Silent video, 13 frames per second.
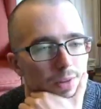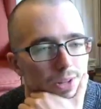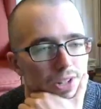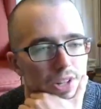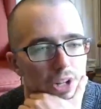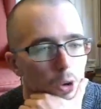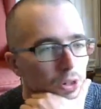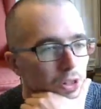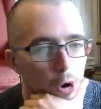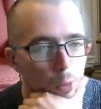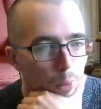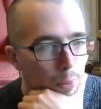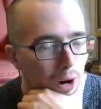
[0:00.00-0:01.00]
much they'd go on the
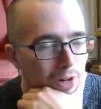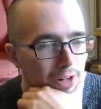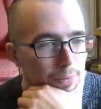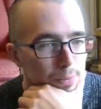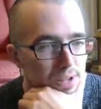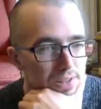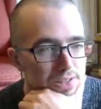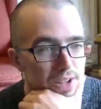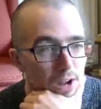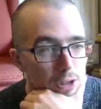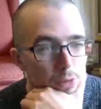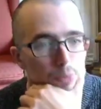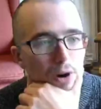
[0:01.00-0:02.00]
open market, because the
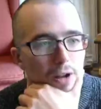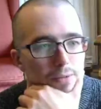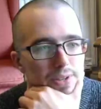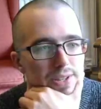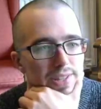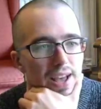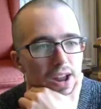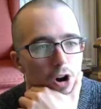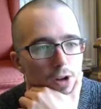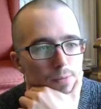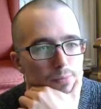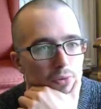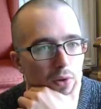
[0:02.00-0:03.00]
other problem is that
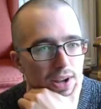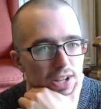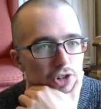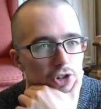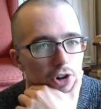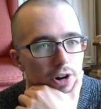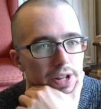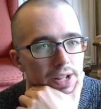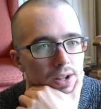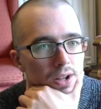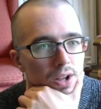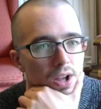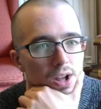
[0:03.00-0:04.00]
on price charting,
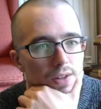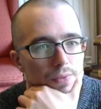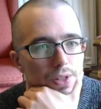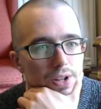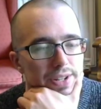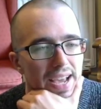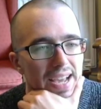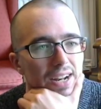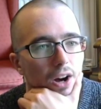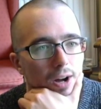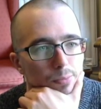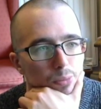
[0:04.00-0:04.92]
the data on